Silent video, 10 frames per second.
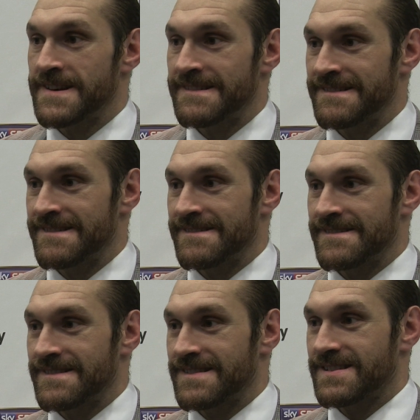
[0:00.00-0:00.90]
Do you
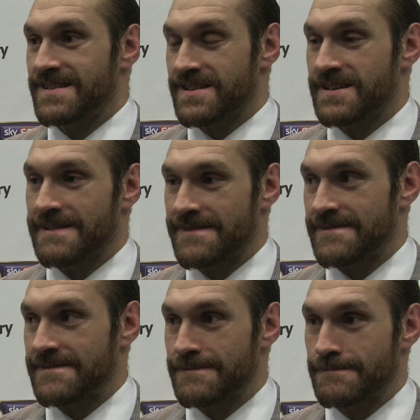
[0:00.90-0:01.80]
think that
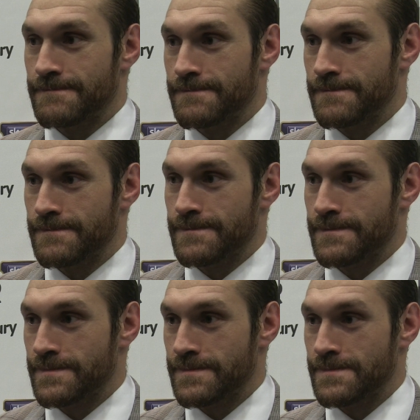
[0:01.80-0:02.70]
this has
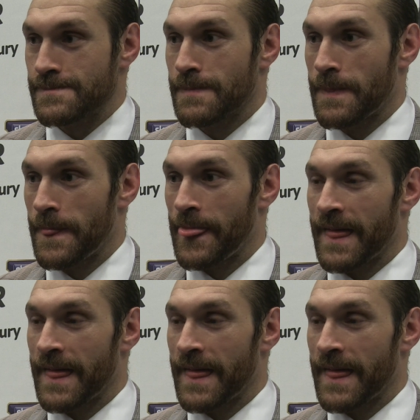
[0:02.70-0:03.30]
unnerved him coming in today?